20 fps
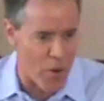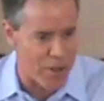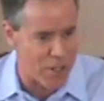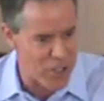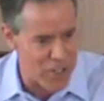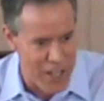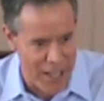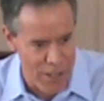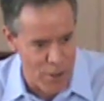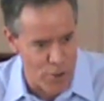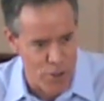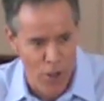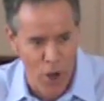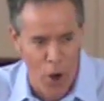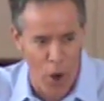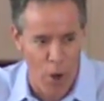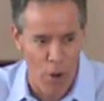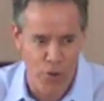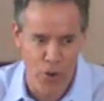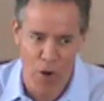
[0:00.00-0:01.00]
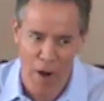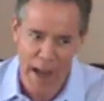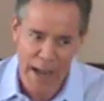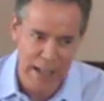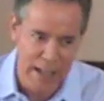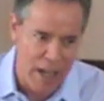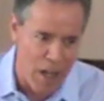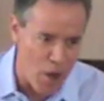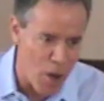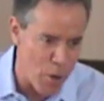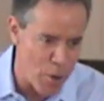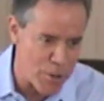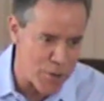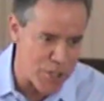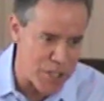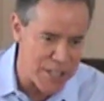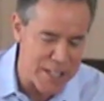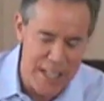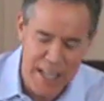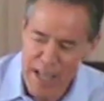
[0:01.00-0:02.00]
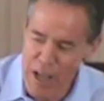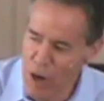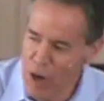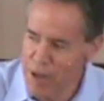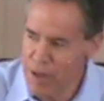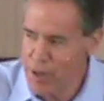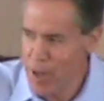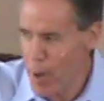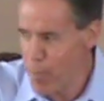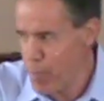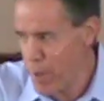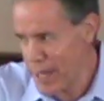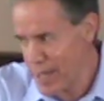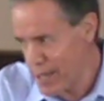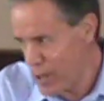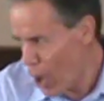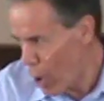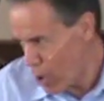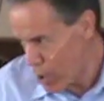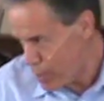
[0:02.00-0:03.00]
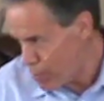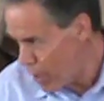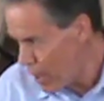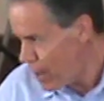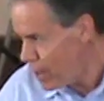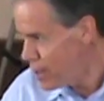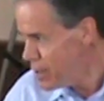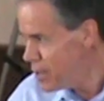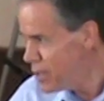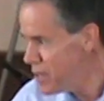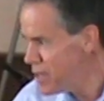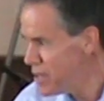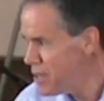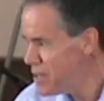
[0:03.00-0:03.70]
on a sales call trying to close the deal and dumping dogma,